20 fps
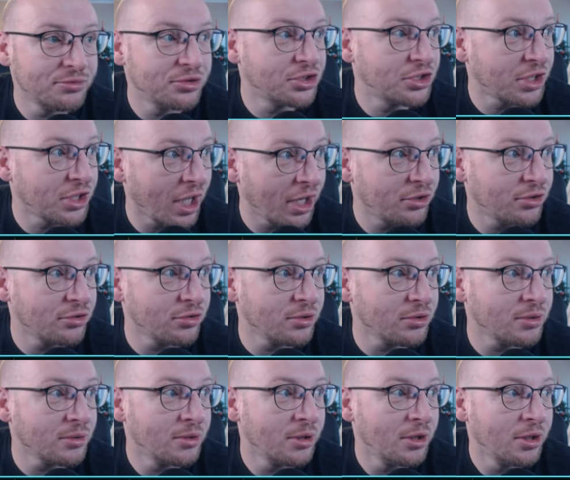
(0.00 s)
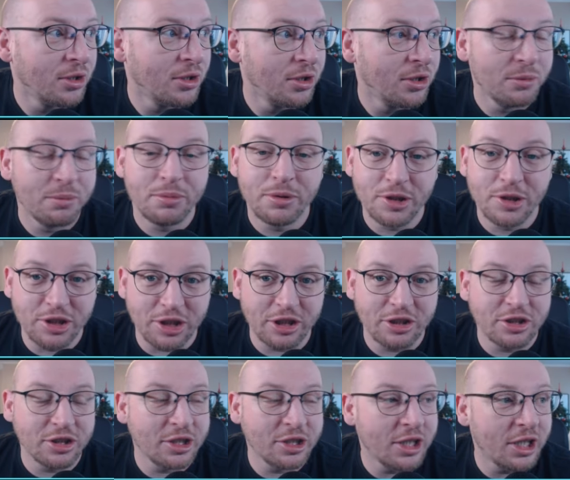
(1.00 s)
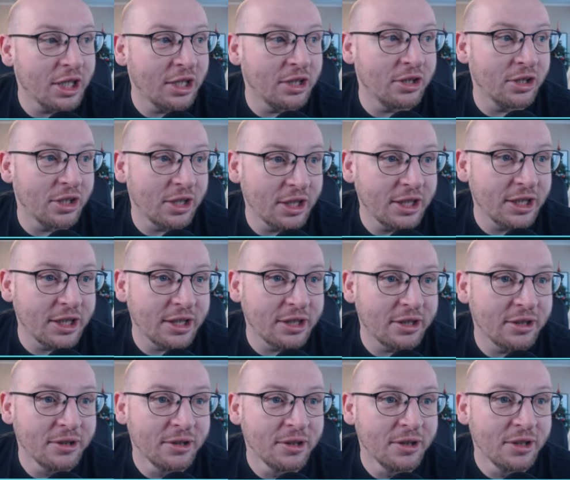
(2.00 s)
central position in the league.